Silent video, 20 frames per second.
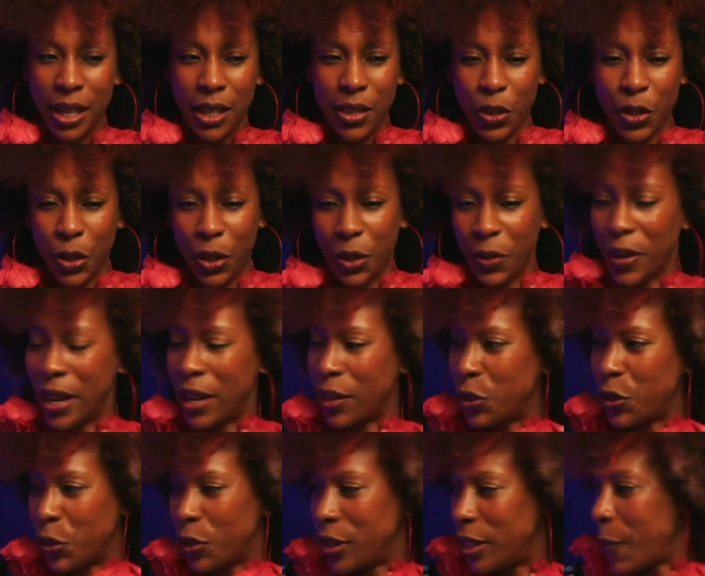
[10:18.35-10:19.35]
turn around
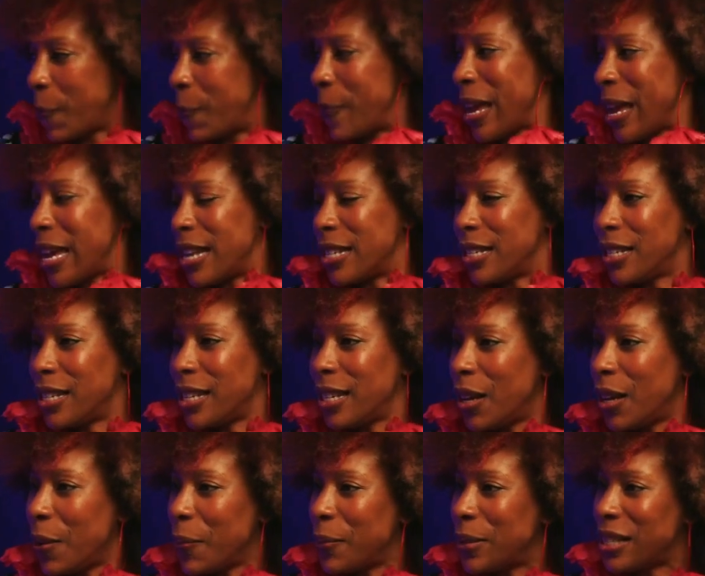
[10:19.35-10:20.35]
doing debates.
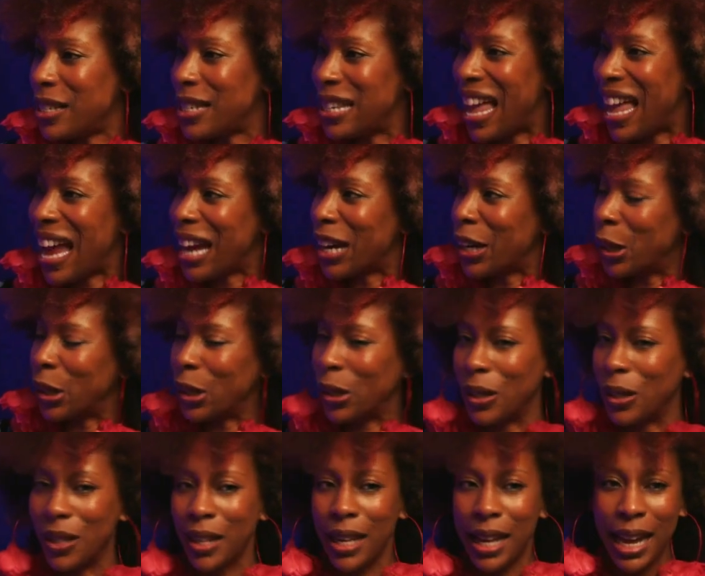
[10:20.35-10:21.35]
I'm just that
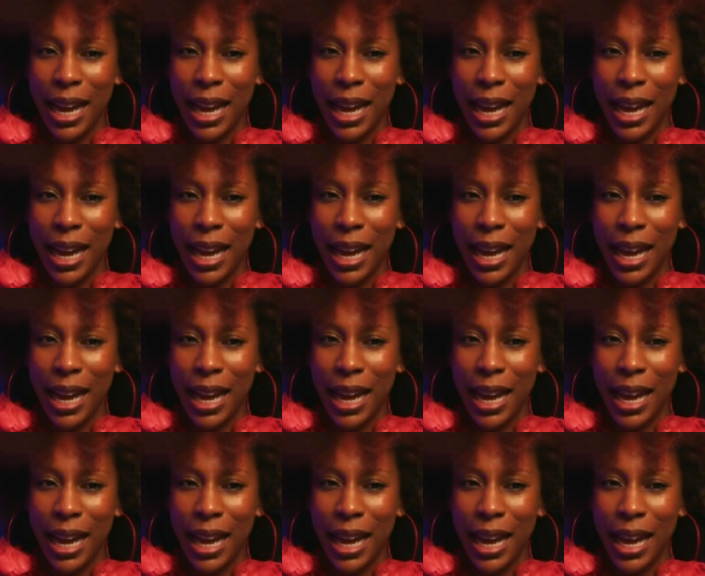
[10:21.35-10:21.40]
girl.